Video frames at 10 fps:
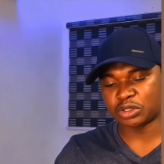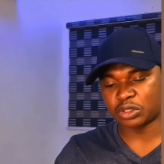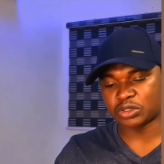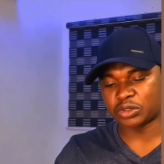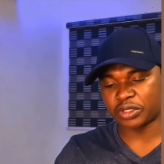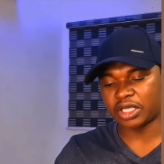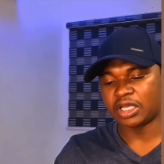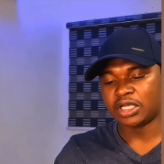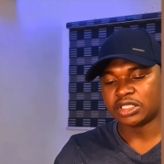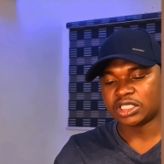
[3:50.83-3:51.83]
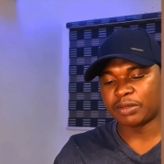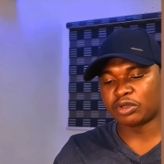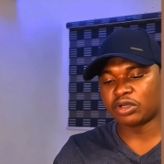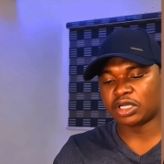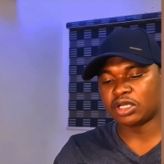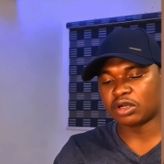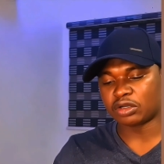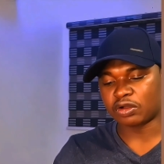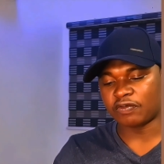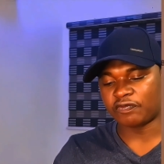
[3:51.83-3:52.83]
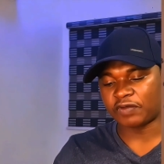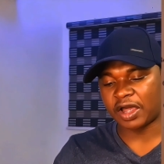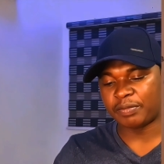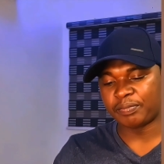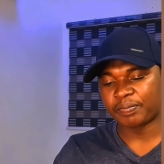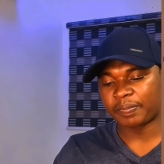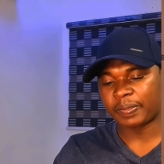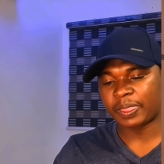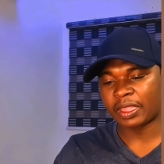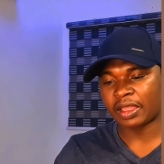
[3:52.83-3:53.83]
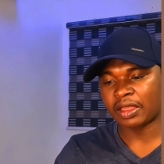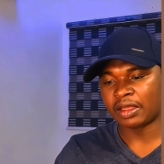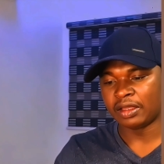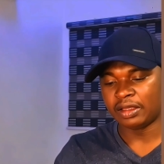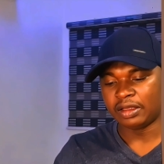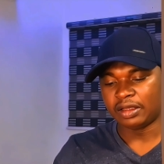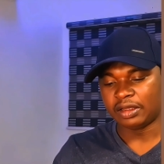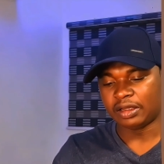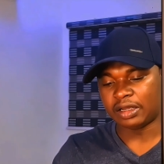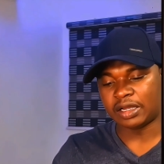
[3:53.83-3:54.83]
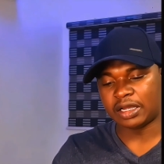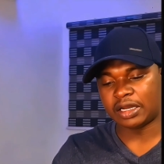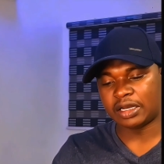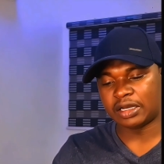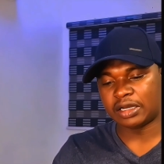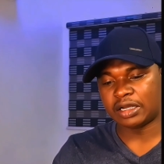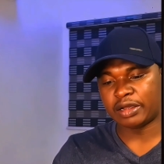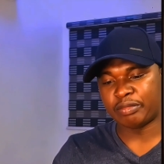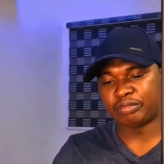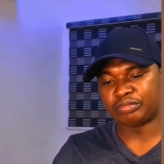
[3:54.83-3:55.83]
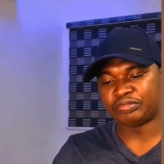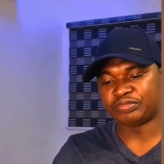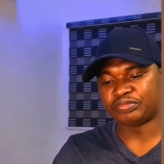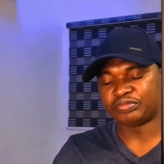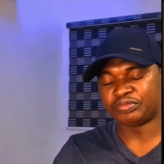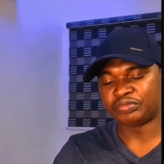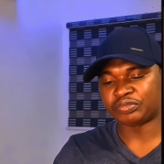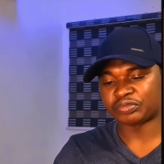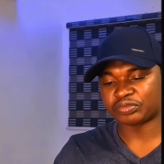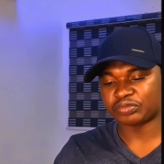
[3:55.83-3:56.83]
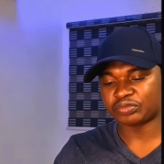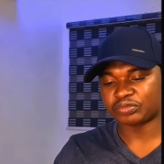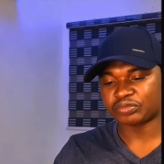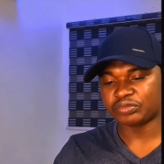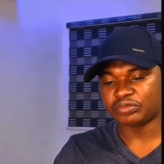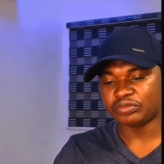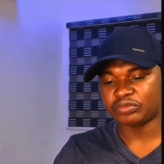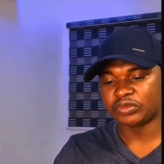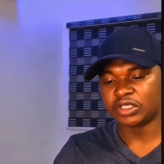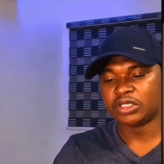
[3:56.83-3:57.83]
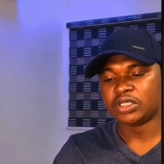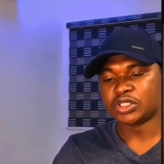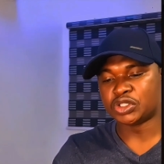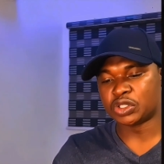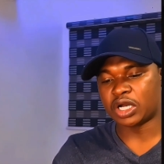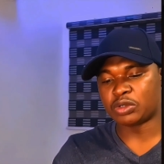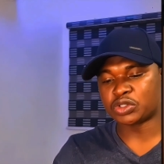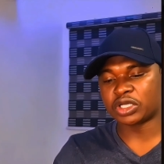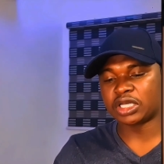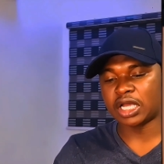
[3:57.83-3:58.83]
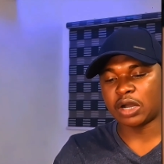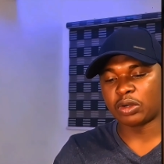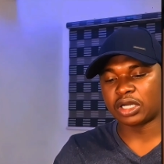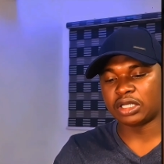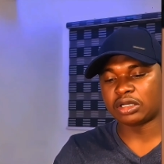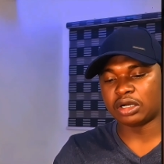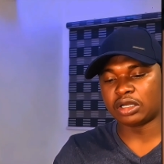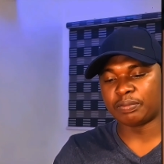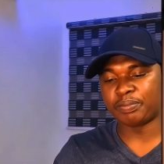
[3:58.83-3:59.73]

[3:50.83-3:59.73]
tick that box that you understand the instructions, right? Then you click on continue. Okay, now the bank account